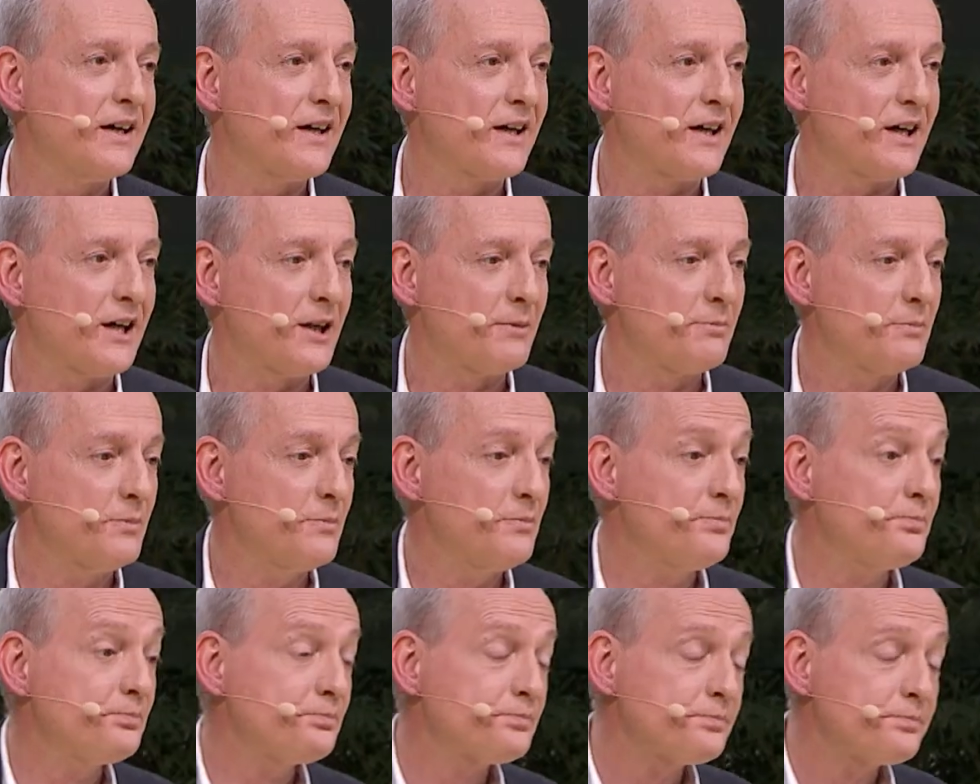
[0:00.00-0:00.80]

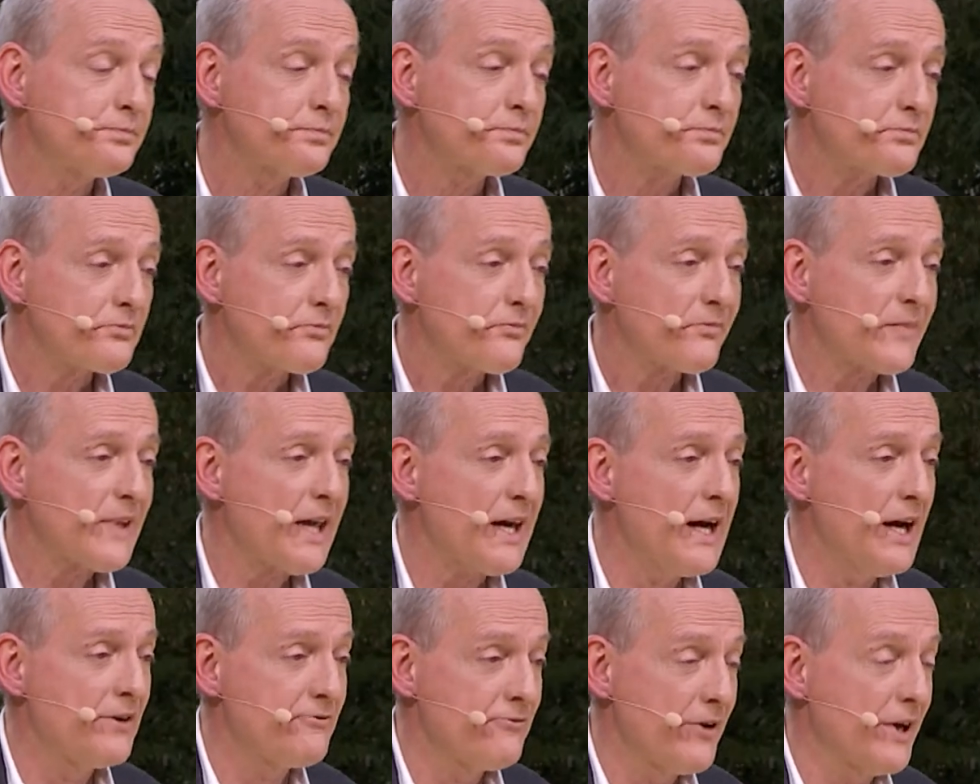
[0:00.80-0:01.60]
and
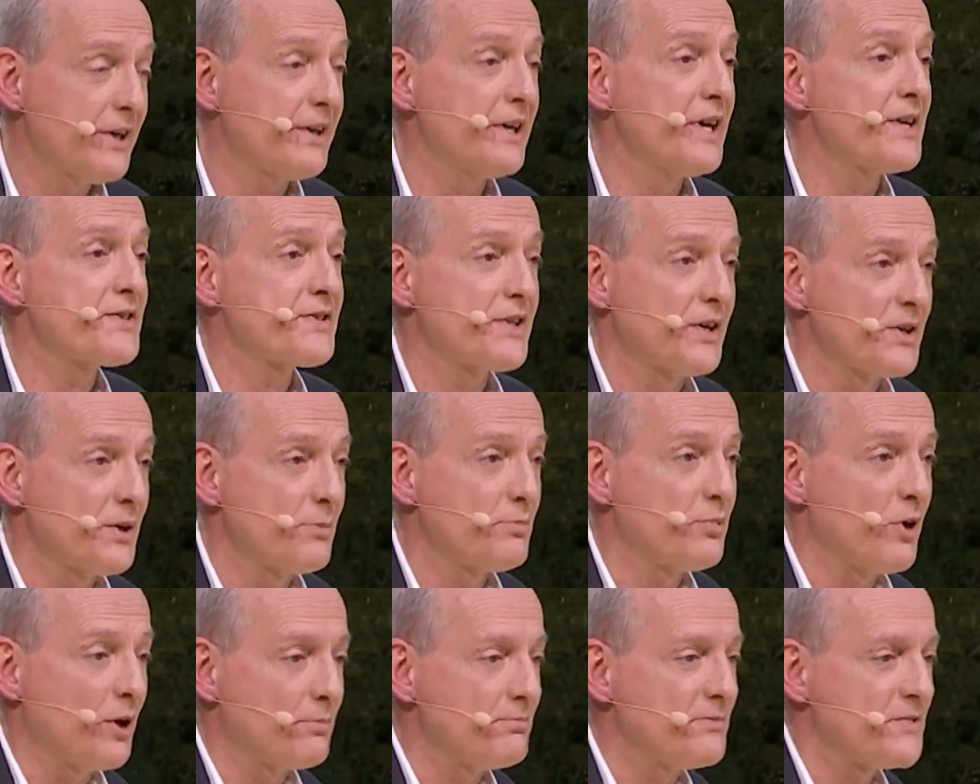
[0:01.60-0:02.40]
various other
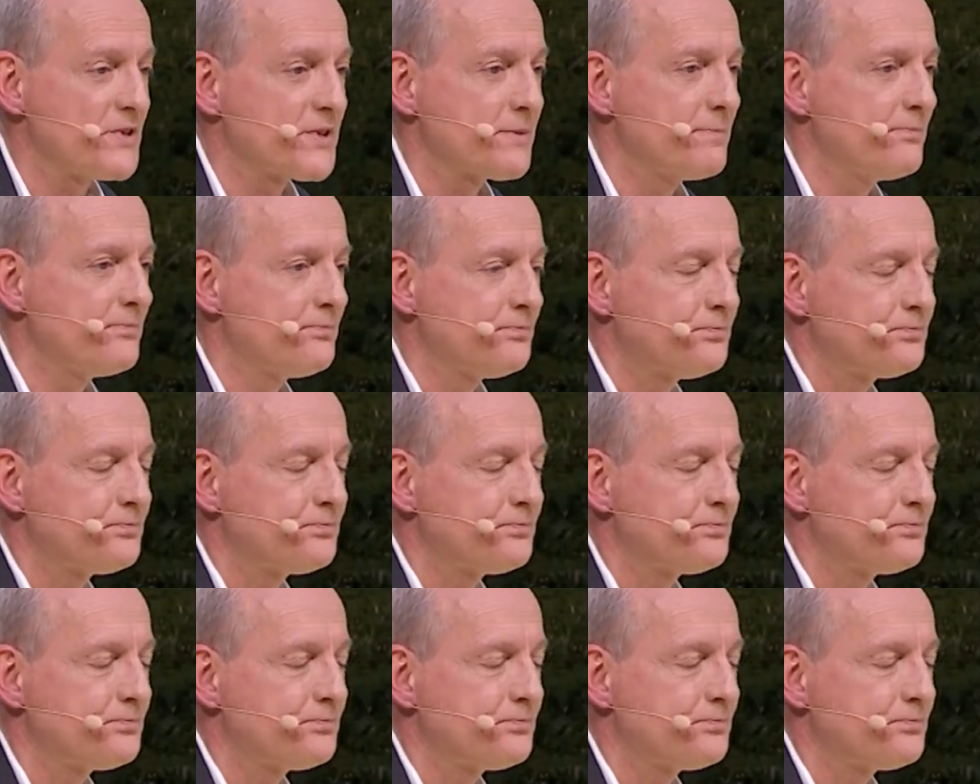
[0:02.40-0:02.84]
problems.